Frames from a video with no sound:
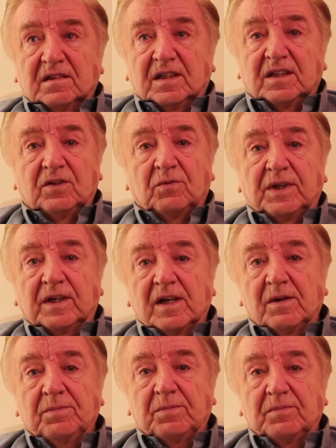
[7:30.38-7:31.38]
and you wake
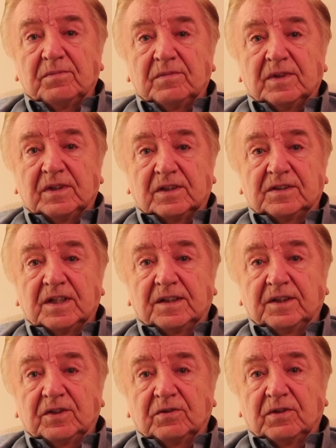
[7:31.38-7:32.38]
up and there's
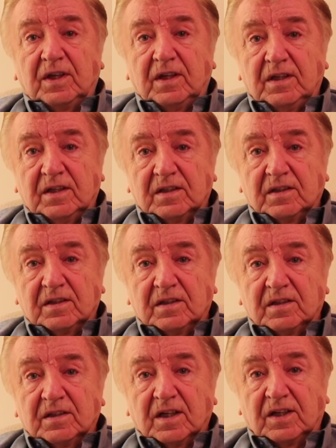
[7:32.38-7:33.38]
nothing to eat,
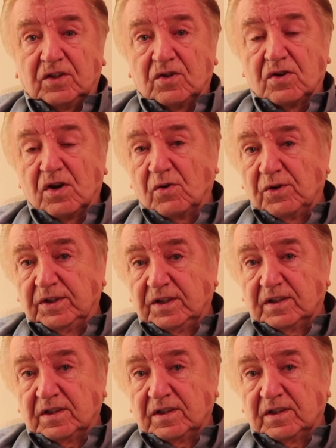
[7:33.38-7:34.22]
and you know it.